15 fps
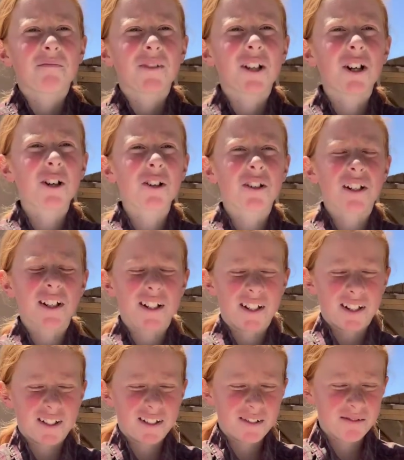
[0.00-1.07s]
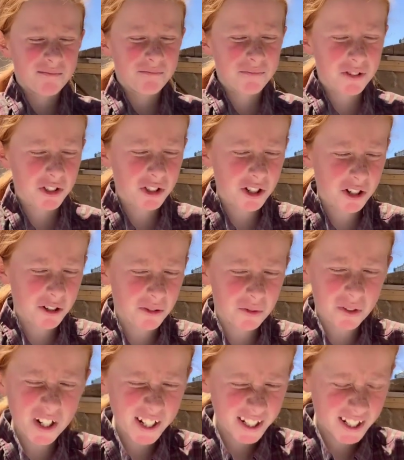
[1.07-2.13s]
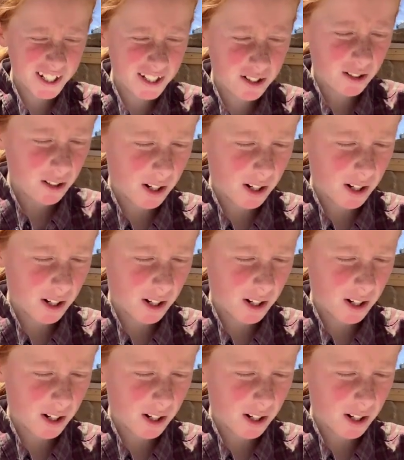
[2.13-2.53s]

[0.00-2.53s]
Okay, so right here I